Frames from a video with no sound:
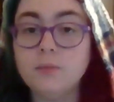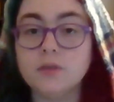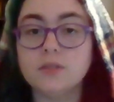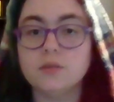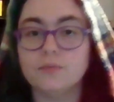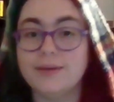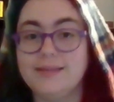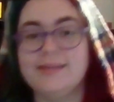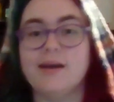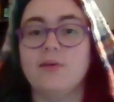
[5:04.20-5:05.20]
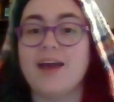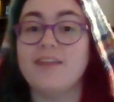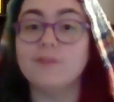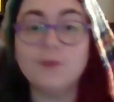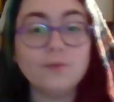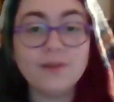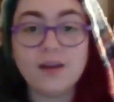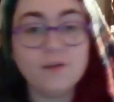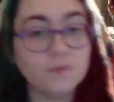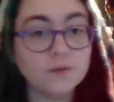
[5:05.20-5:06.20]
books written down. I've
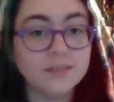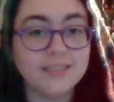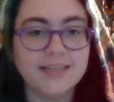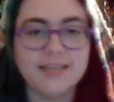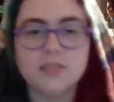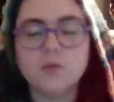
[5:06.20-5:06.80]
already rolled the dice,